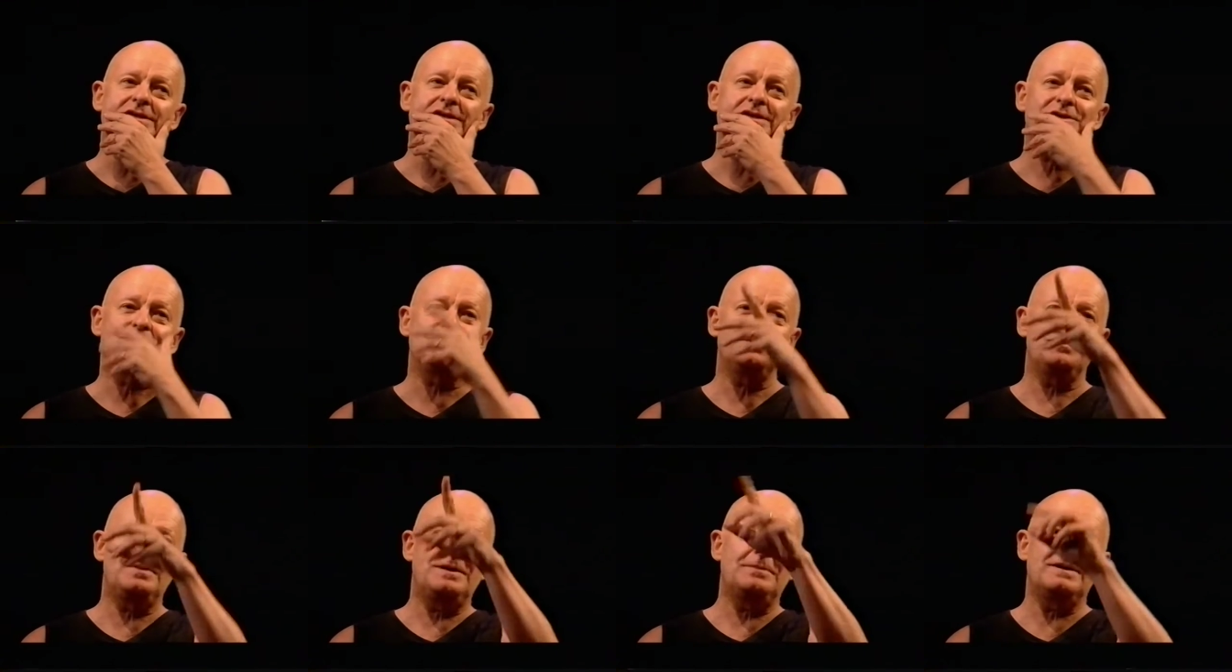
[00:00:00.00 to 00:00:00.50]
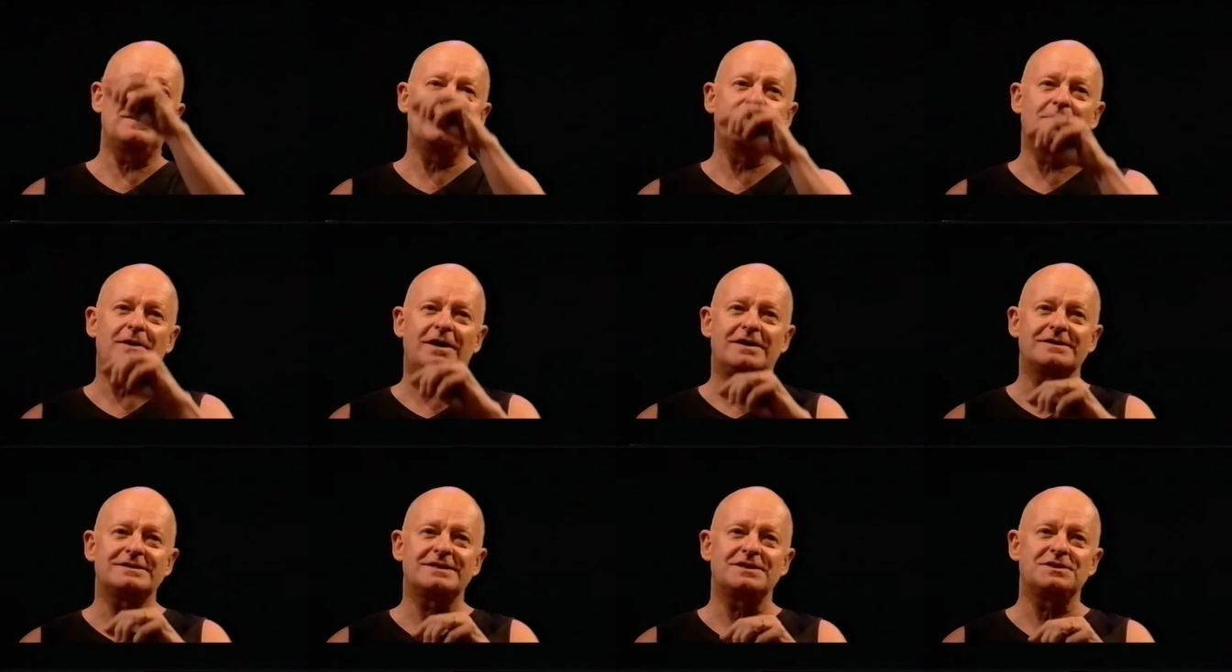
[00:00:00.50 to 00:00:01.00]
The two people in the
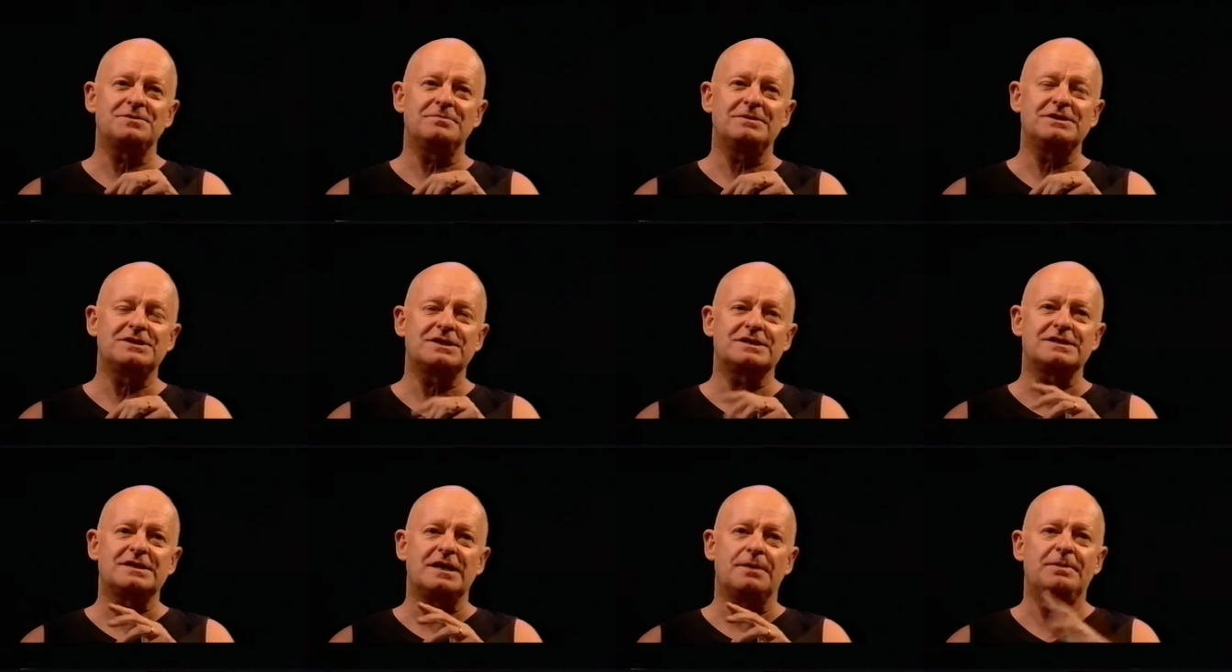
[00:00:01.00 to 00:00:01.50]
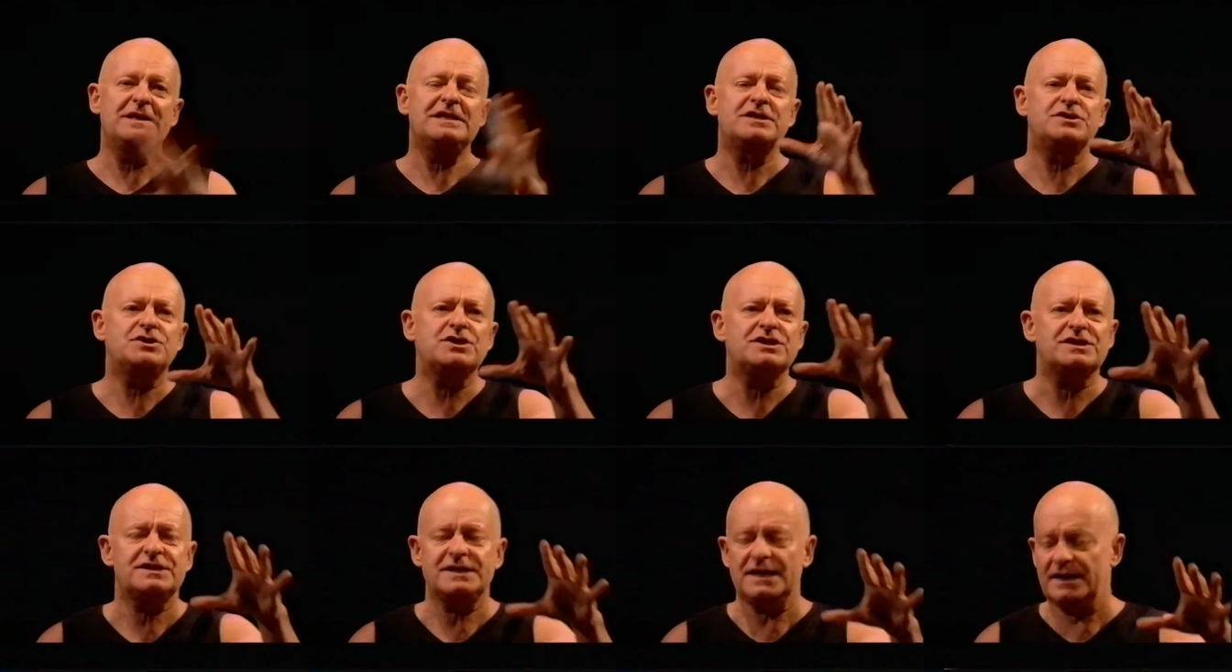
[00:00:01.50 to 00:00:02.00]
bar said to me just now, Peter,
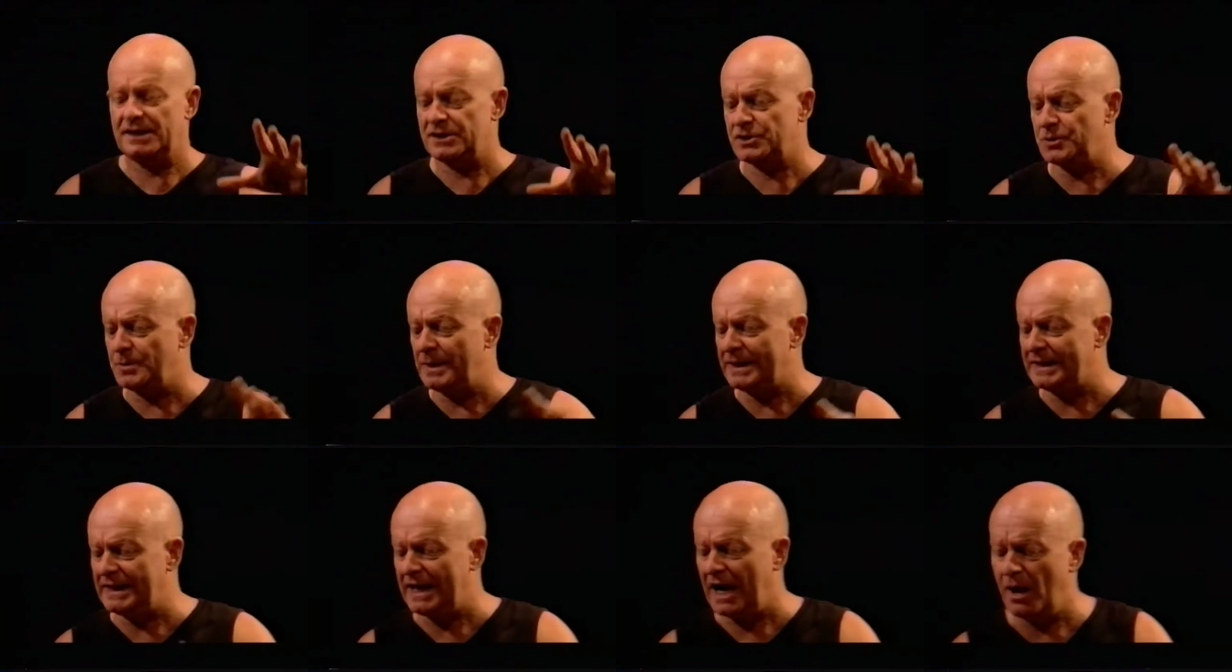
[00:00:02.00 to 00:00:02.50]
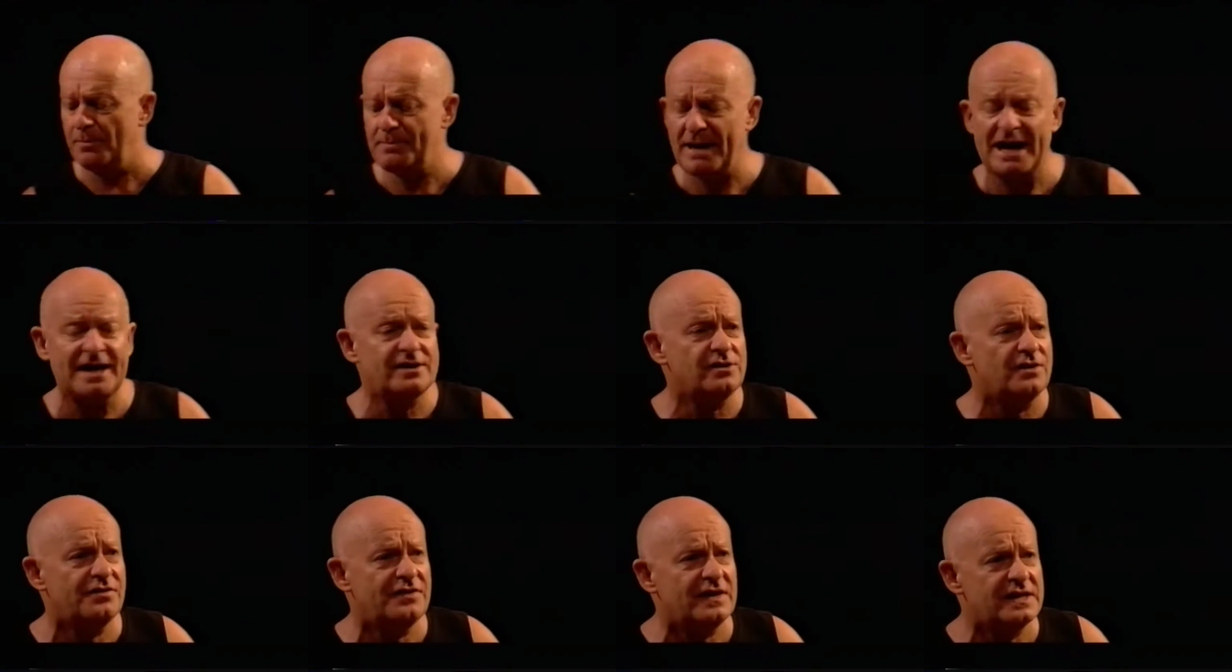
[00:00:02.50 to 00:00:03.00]
just tell us quickly, how
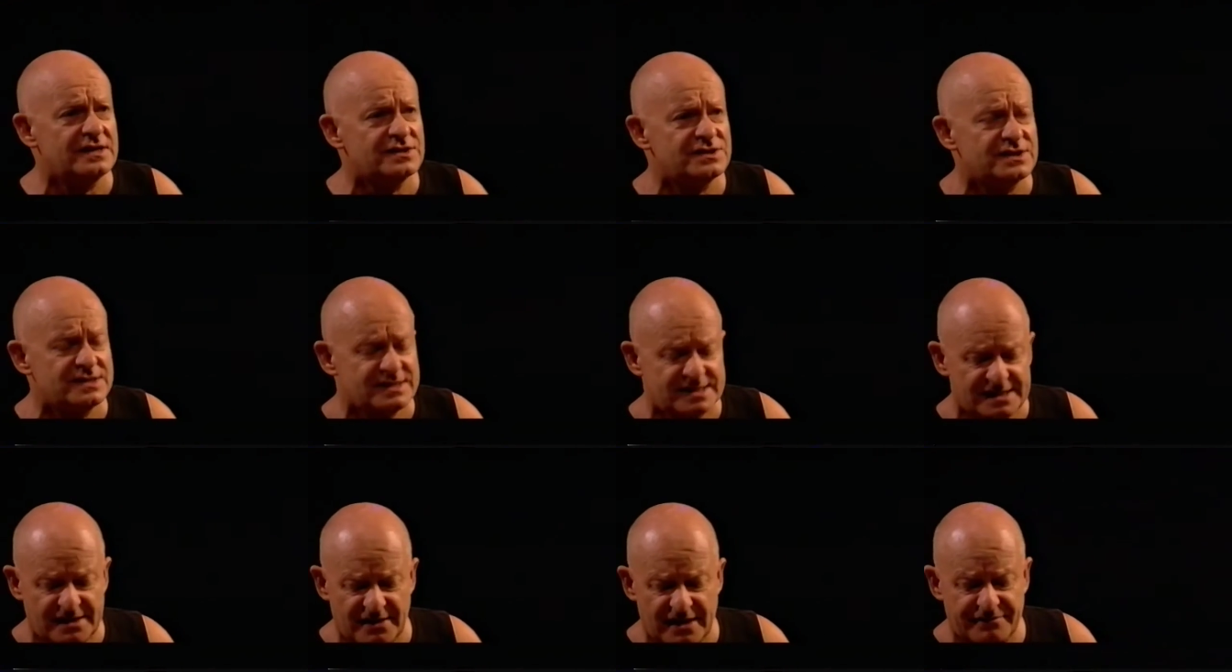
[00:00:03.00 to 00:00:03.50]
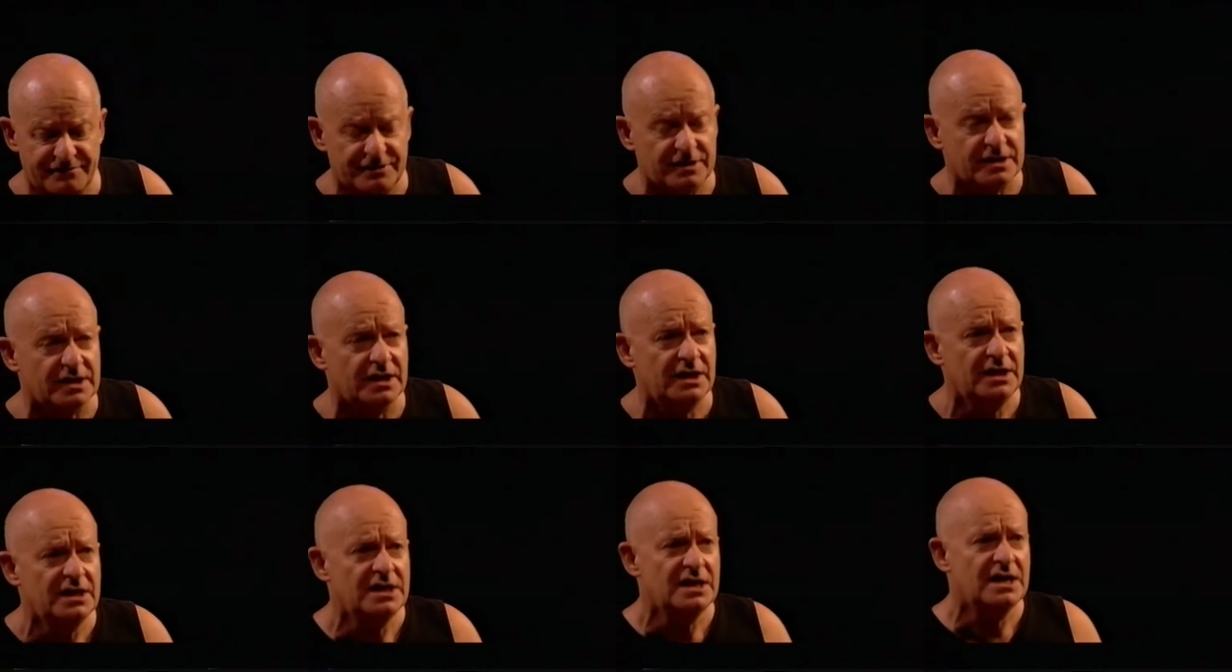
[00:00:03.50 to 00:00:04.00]
bad are things in South
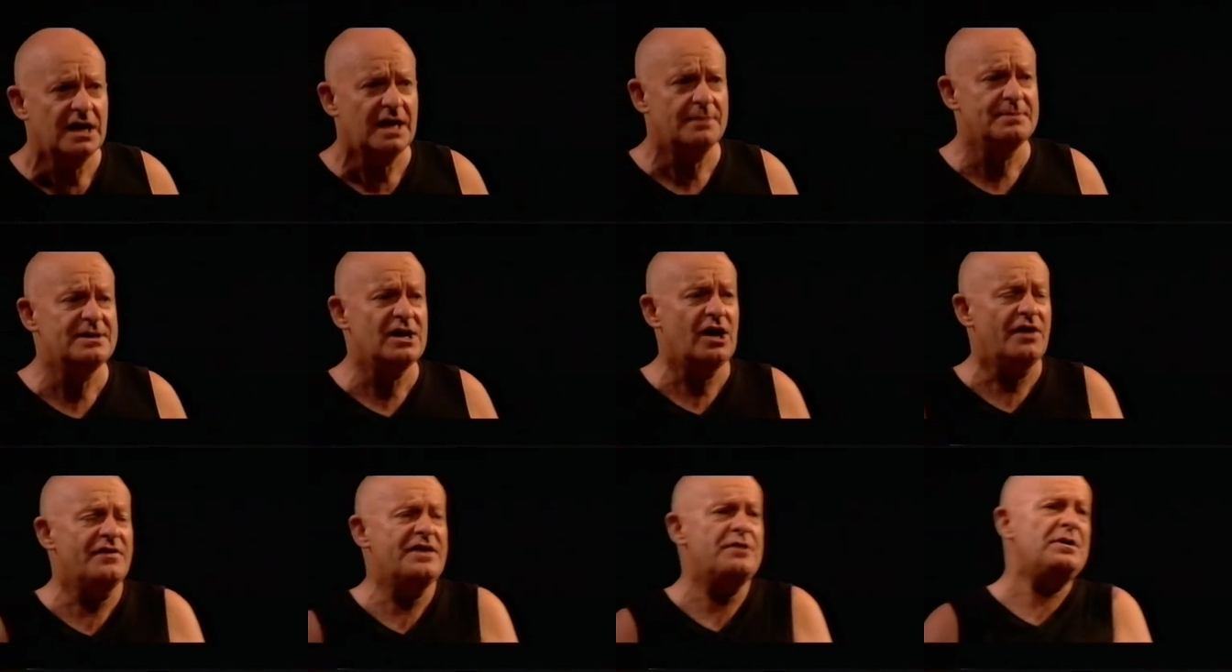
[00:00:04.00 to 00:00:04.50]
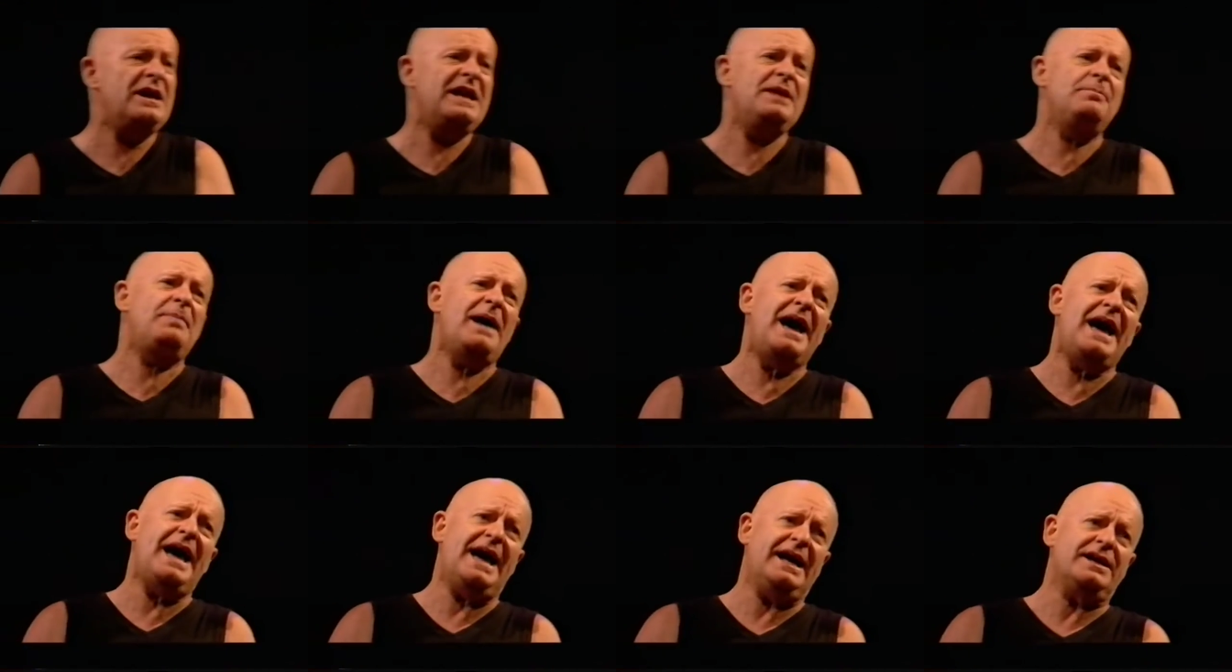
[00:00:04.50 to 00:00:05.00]
Africa? I mean, are they really
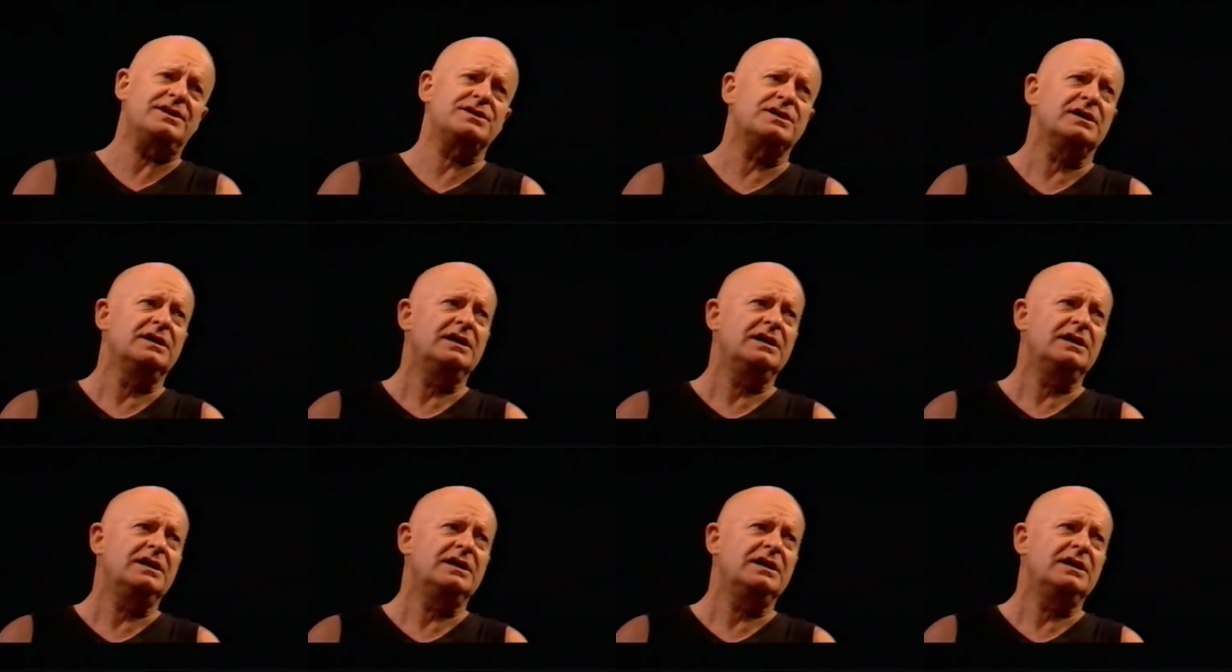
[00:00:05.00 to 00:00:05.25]
bad?